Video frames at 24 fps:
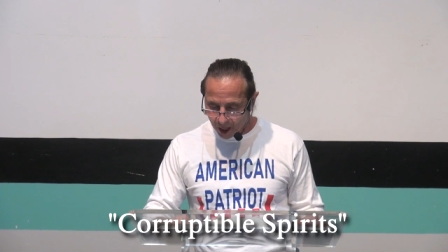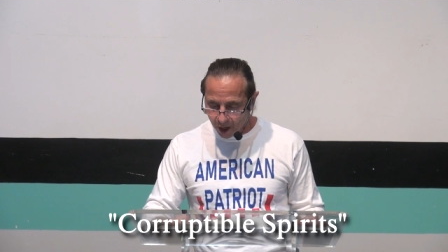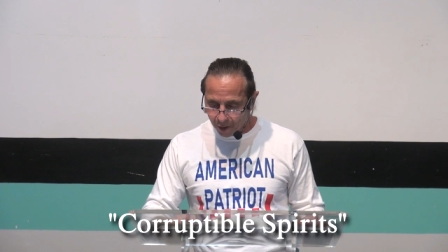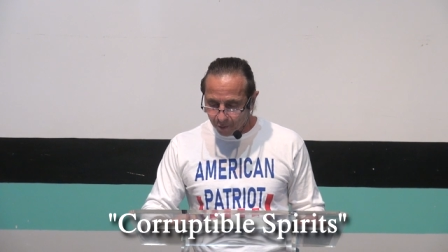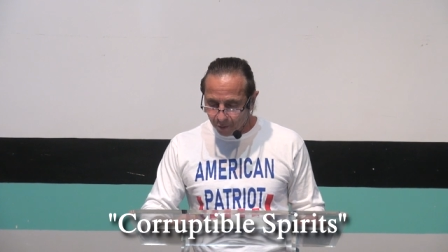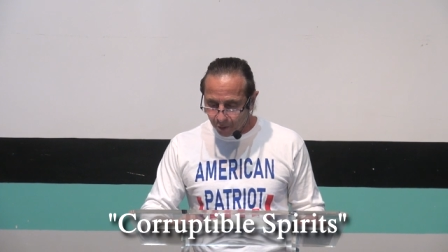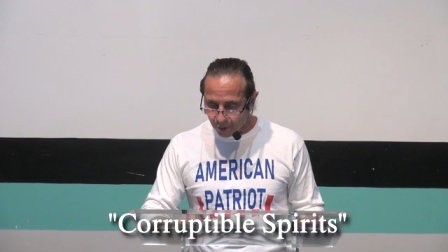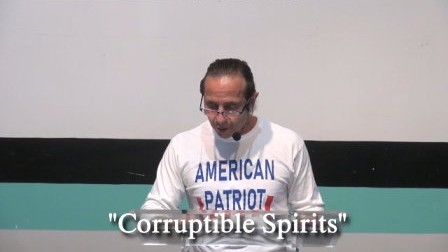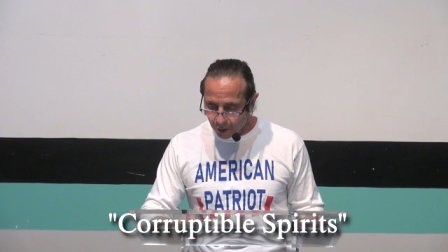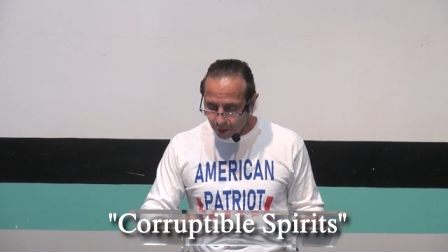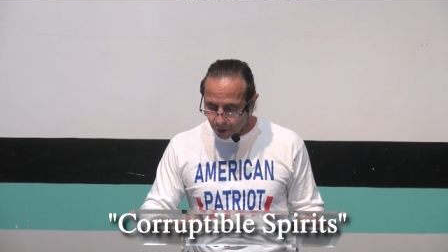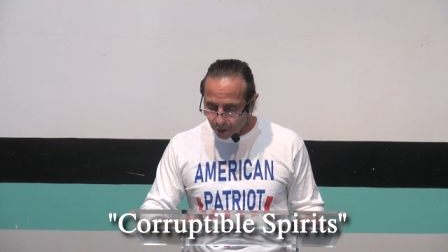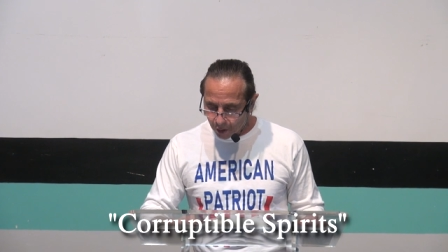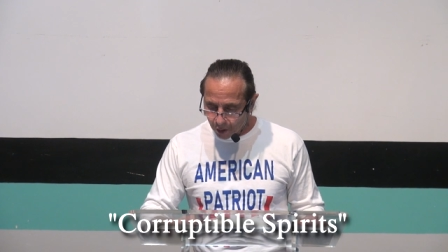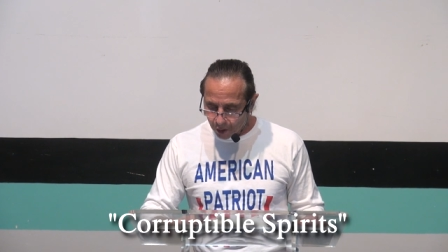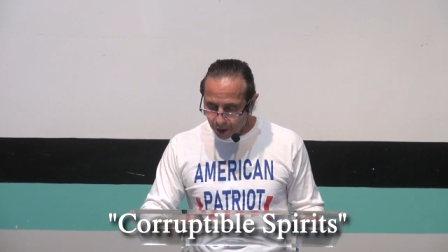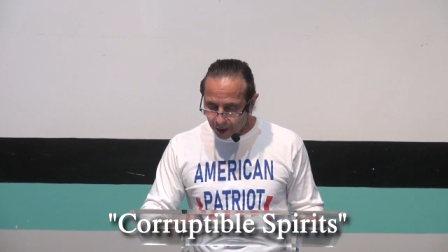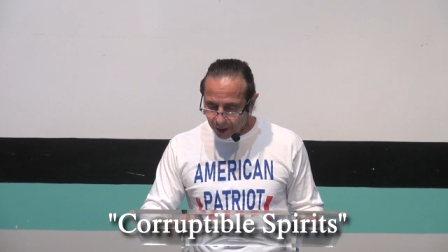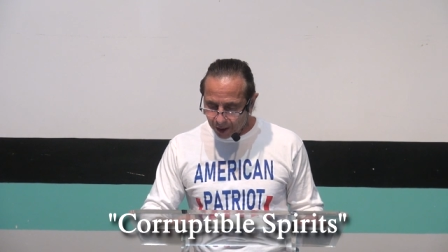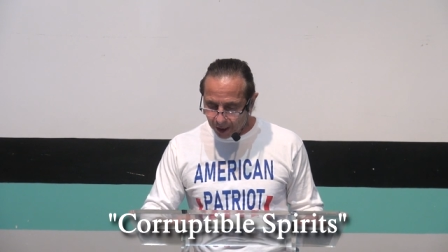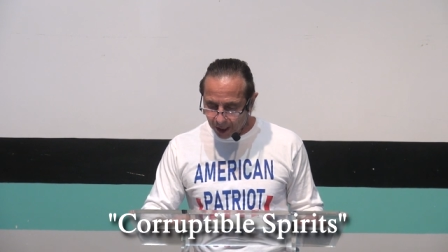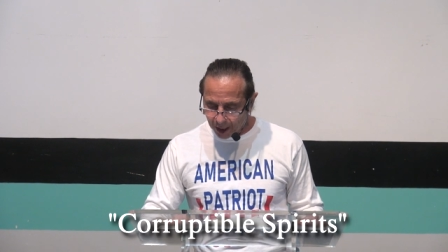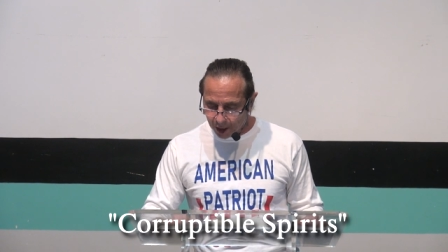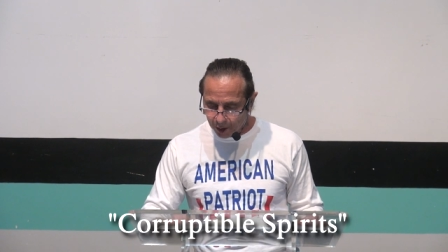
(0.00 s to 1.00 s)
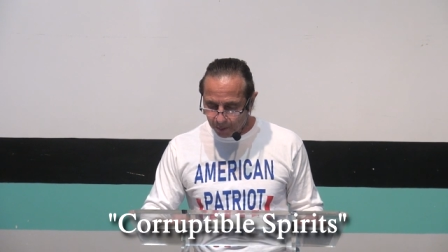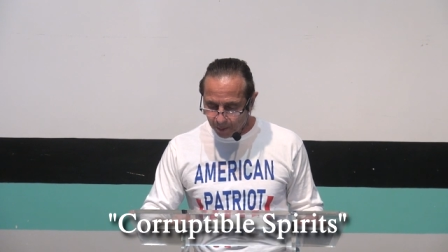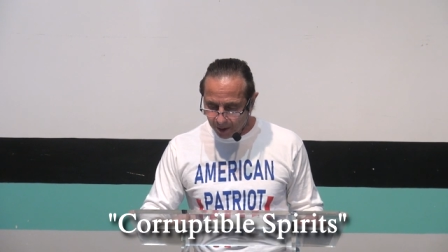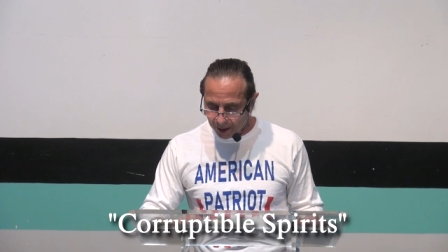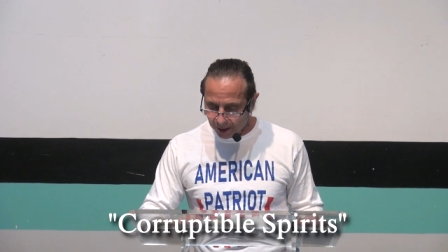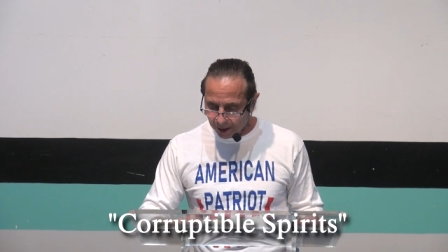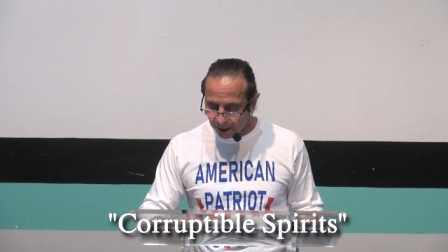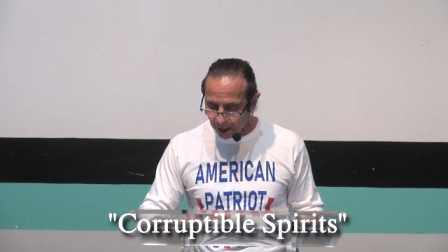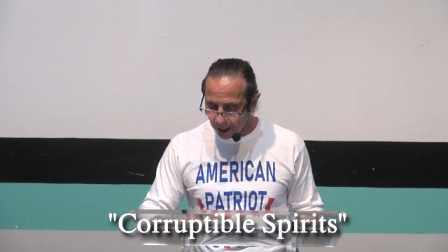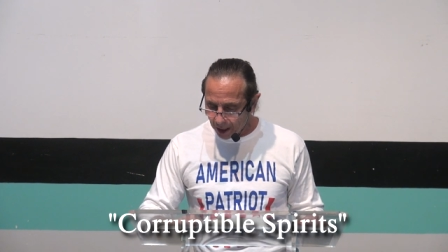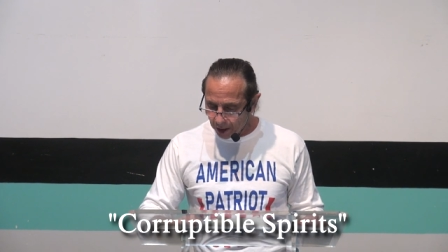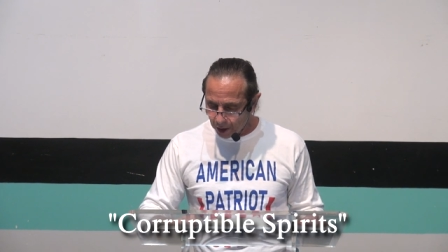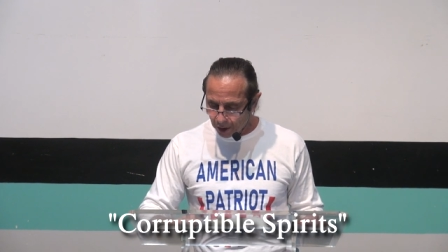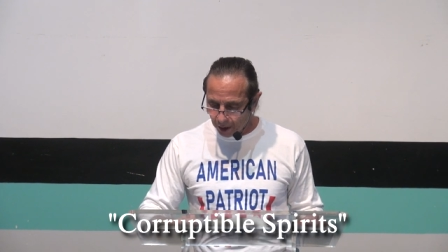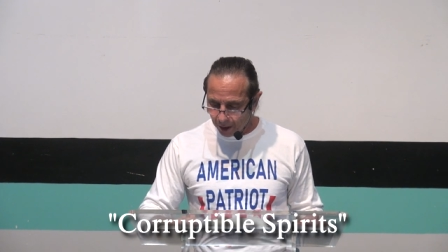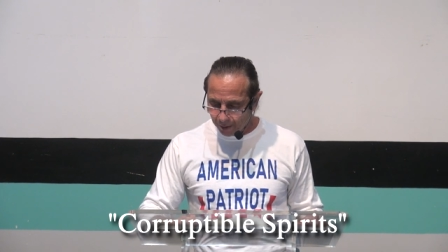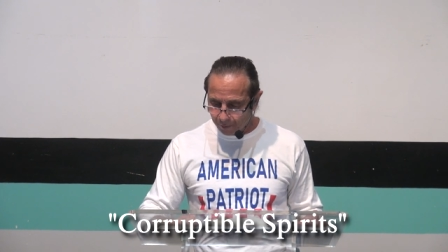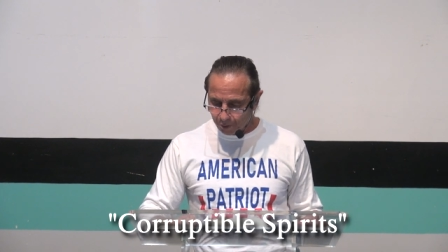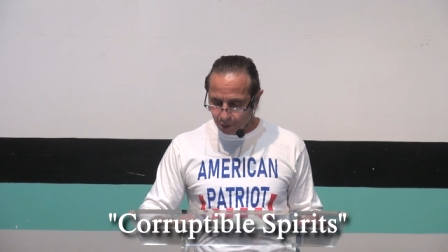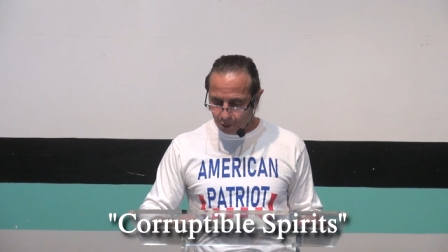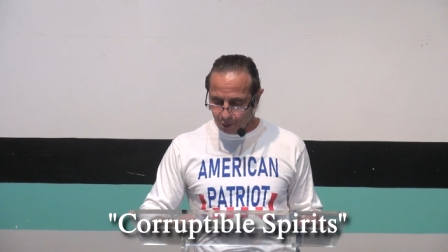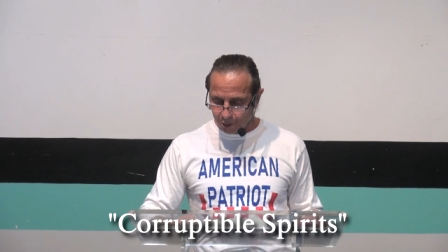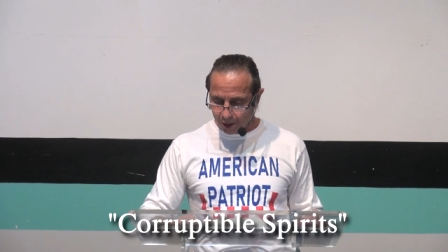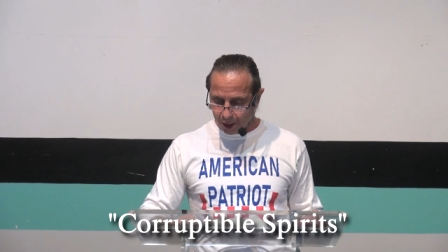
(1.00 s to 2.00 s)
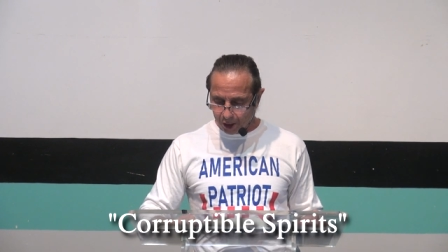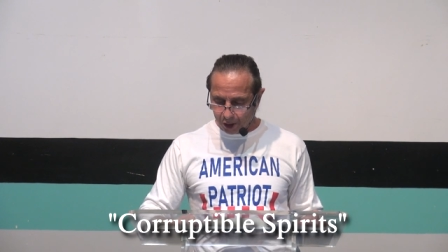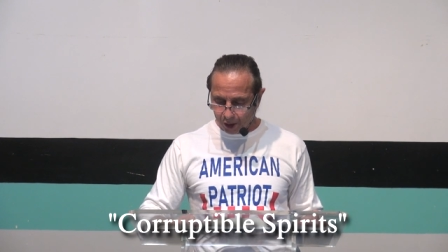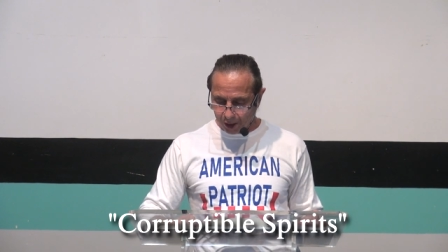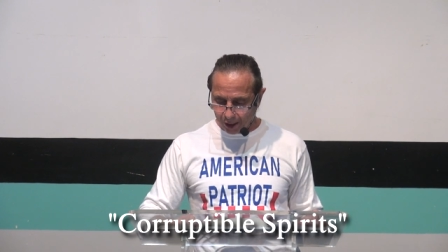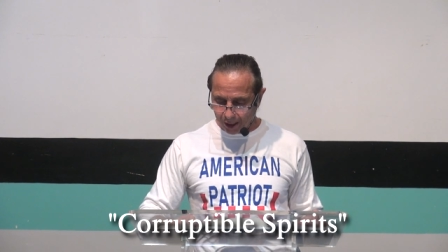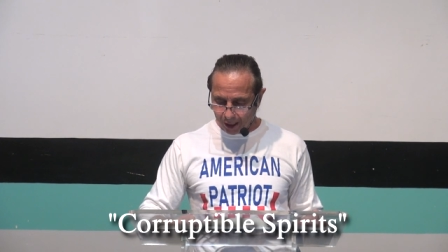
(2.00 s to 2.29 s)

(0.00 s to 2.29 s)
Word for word: For the earnest expectation of creation